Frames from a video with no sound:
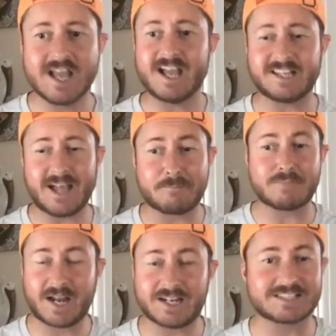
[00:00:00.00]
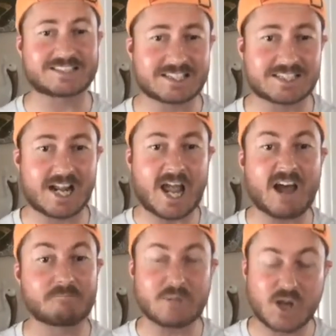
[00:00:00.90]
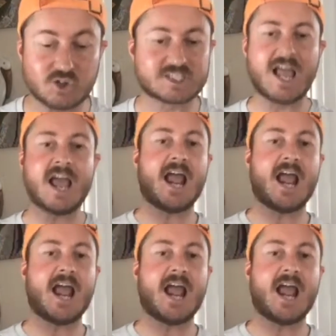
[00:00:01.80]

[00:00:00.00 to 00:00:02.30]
and that -6.5 Bills